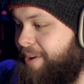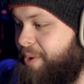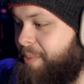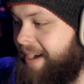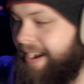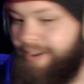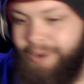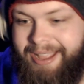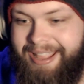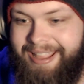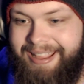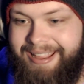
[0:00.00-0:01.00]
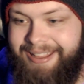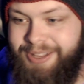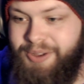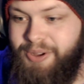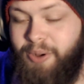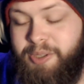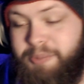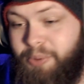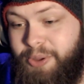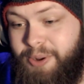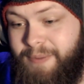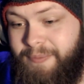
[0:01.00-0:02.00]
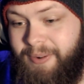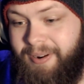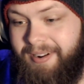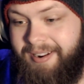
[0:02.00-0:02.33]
Oh my god, you can go explore the universe.